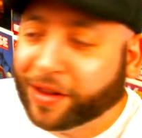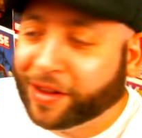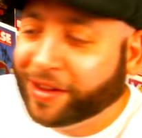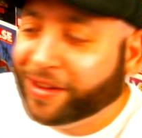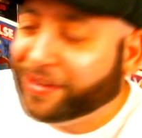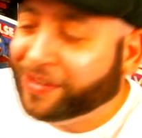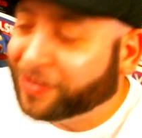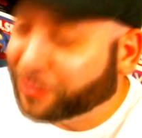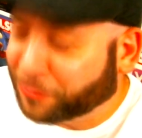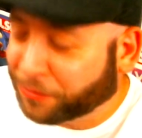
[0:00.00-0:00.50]

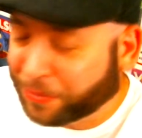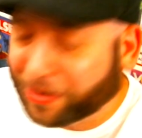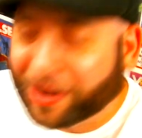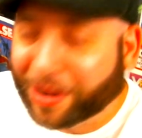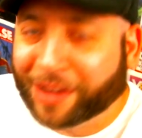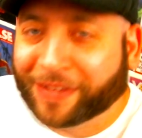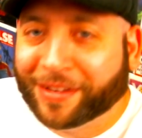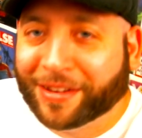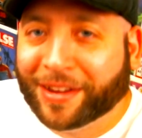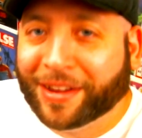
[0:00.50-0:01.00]
He just
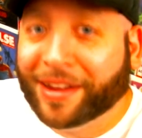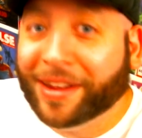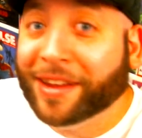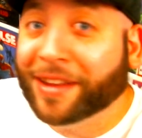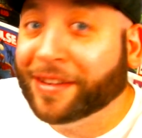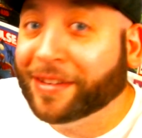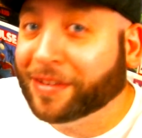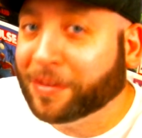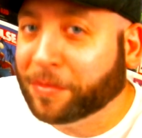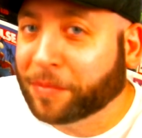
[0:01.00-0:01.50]
realized that he
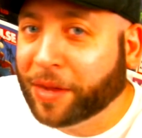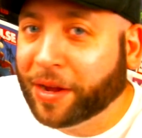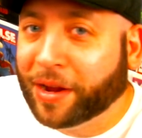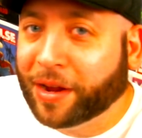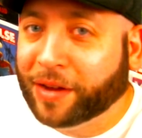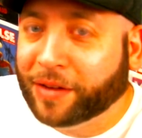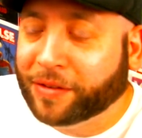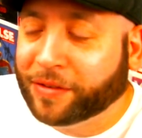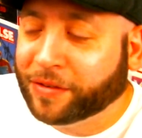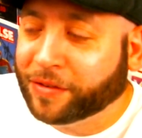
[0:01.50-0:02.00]
is a
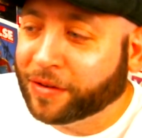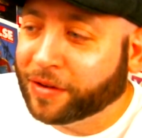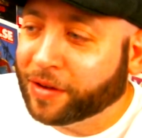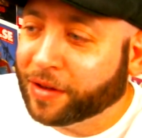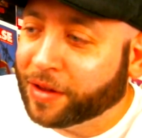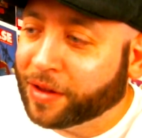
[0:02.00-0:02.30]
mage.